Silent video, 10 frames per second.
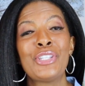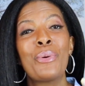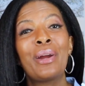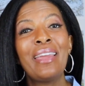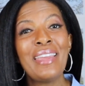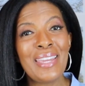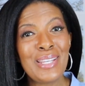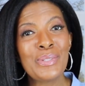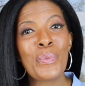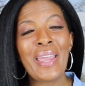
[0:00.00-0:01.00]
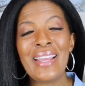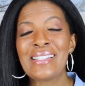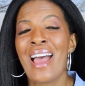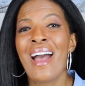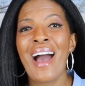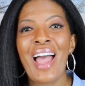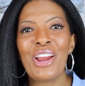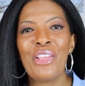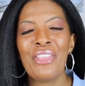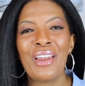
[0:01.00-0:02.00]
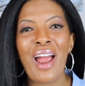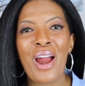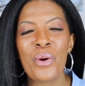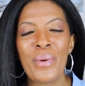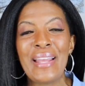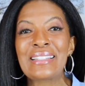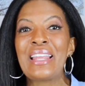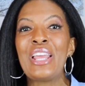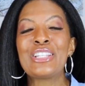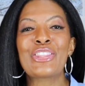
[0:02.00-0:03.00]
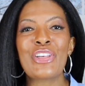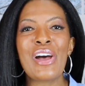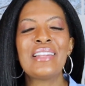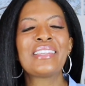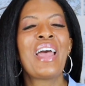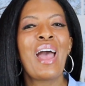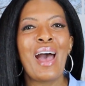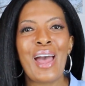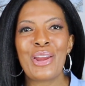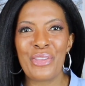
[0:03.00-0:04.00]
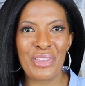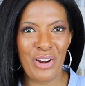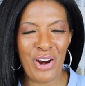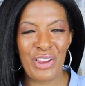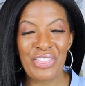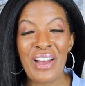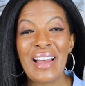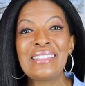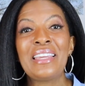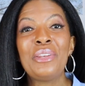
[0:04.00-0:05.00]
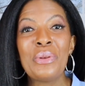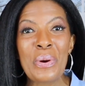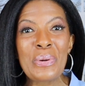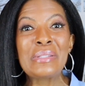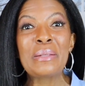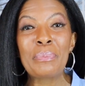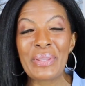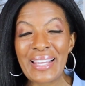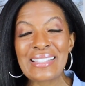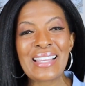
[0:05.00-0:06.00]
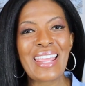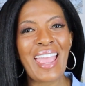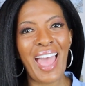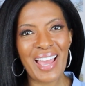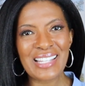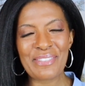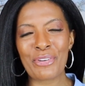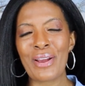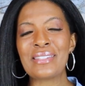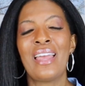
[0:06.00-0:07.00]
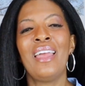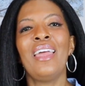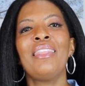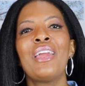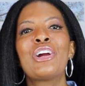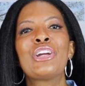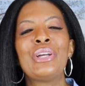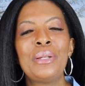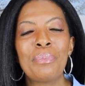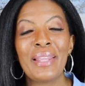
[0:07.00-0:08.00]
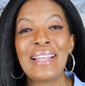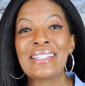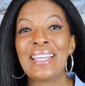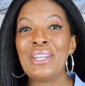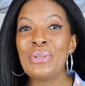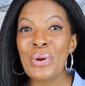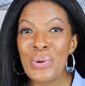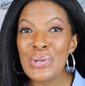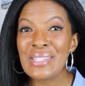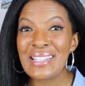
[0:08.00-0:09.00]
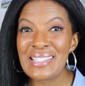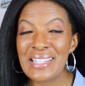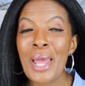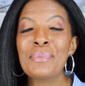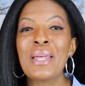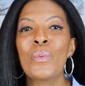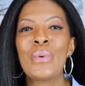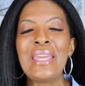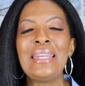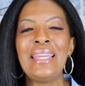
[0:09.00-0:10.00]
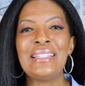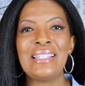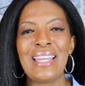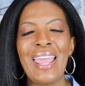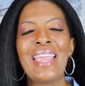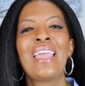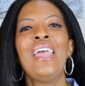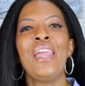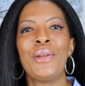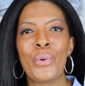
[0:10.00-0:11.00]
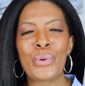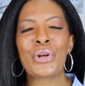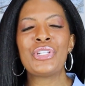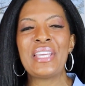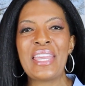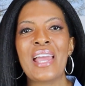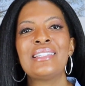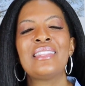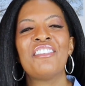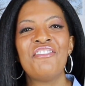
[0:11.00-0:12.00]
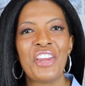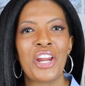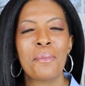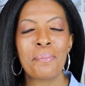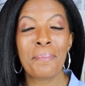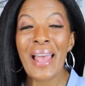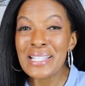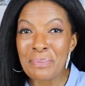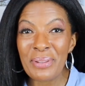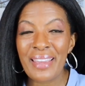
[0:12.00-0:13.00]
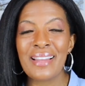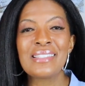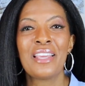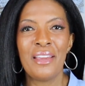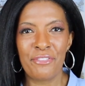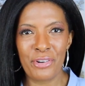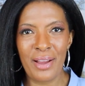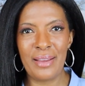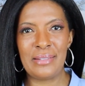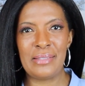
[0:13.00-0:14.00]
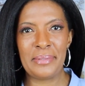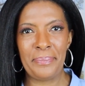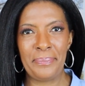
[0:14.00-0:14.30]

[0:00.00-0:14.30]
so are His ways higher than our ways, and His thoughts higher than our thoughts. He knows the plans that He has for us, and they are good plans. And He knows the steps that we need to take in order to get to the very best plans for us.